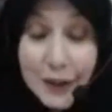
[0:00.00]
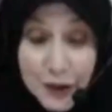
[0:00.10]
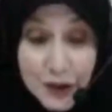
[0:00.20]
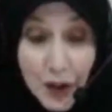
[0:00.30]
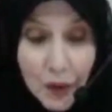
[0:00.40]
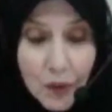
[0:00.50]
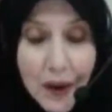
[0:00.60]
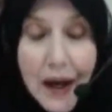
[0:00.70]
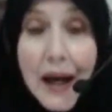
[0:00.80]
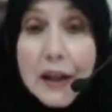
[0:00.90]
So,
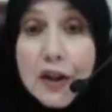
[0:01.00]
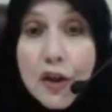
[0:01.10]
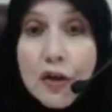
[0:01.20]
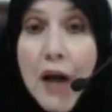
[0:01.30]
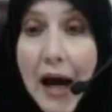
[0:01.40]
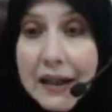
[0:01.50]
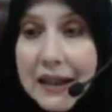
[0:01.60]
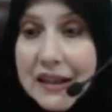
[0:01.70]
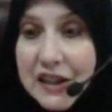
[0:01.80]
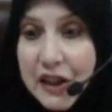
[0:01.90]
and you're not
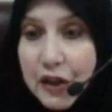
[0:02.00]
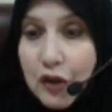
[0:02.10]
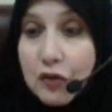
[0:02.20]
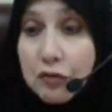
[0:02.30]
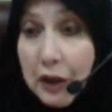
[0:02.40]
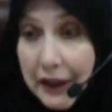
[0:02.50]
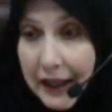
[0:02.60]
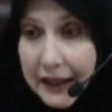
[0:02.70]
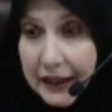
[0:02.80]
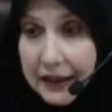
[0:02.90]
considered
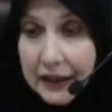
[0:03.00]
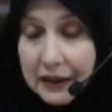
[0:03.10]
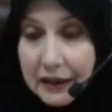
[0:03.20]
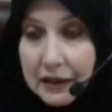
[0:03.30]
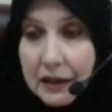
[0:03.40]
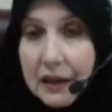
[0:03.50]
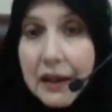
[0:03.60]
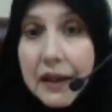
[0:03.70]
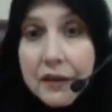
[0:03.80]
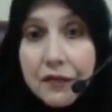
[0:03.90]
related
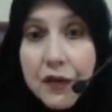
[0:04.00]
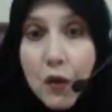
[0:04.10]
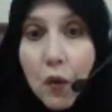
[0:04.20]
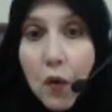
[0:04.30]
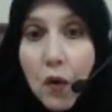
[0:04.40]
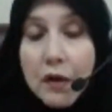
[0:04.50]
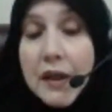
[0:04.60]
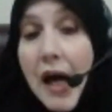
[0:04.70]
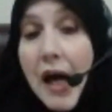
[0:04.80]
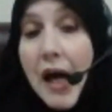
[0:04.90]
if you're
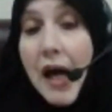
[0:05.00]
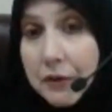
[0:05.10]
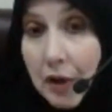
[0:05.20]
not a blood